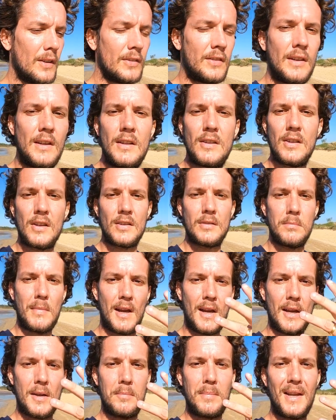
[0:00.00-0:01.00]
to see just
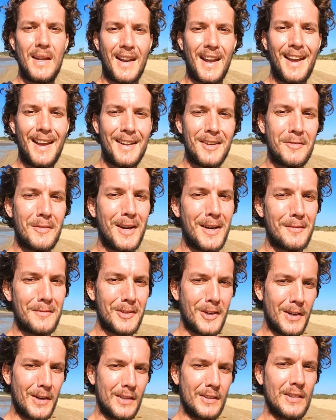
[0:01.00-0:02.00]
my big head when I'm
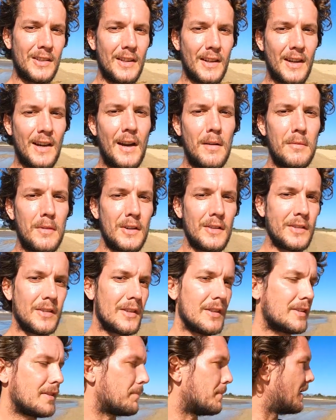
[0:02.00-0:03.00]
talking to the camera. It's
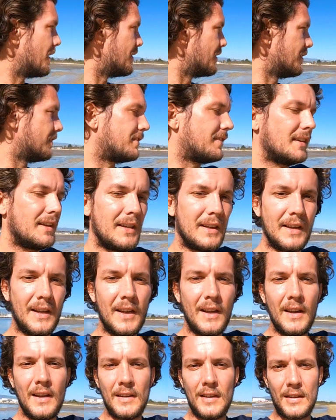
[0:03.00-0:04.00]
good to be able to see
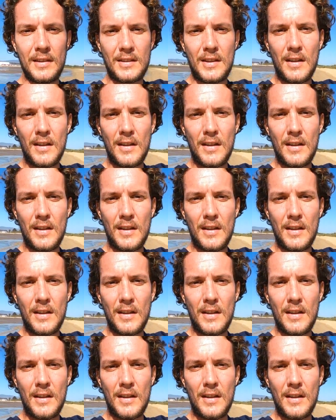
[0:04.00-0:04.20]
the